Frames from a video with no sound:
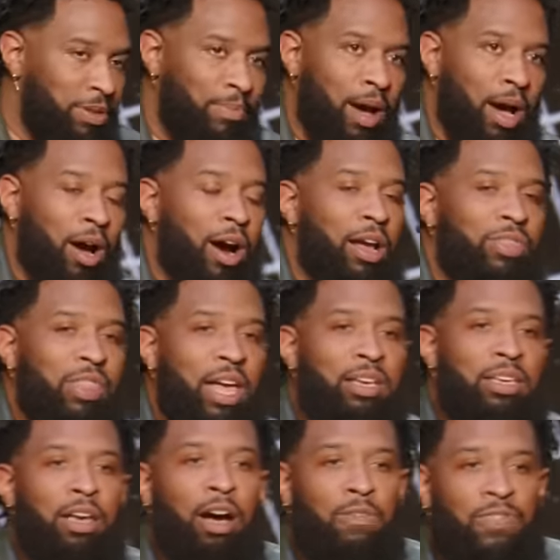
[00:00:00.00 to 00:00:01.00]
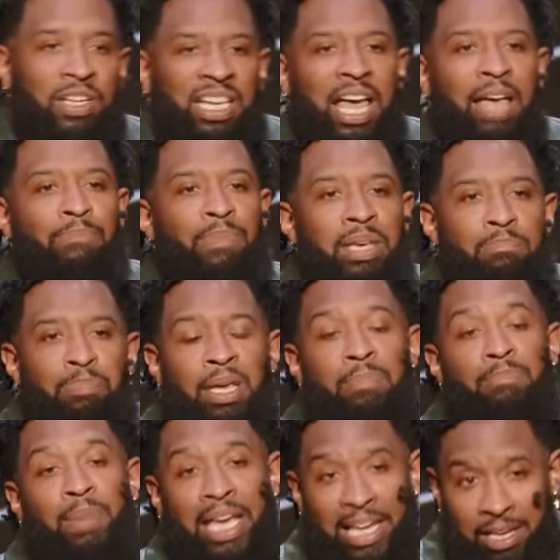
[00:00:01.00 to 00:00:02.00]
of my heart. Thank y'all for letting me be
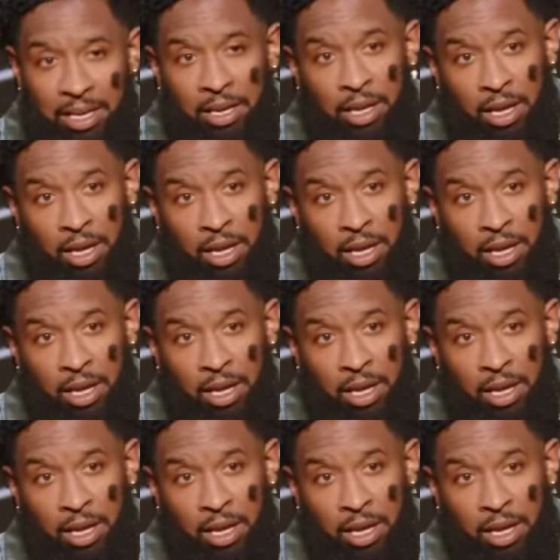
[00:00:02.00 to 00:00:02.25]
me."